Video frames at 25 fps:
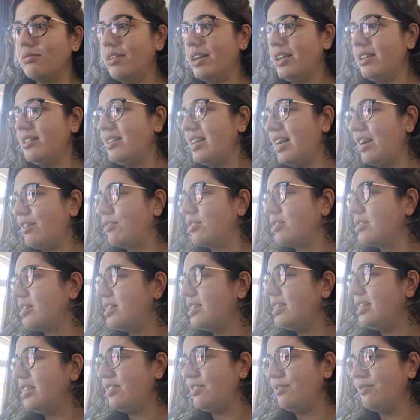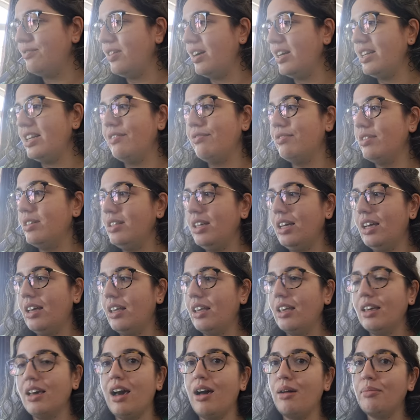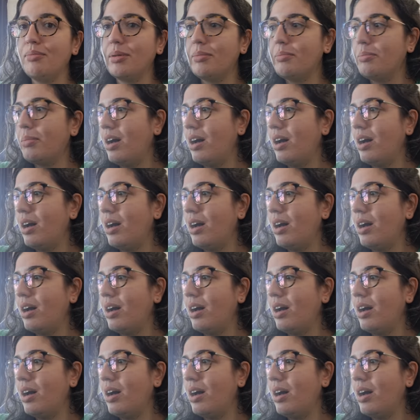written down because I did divide everything up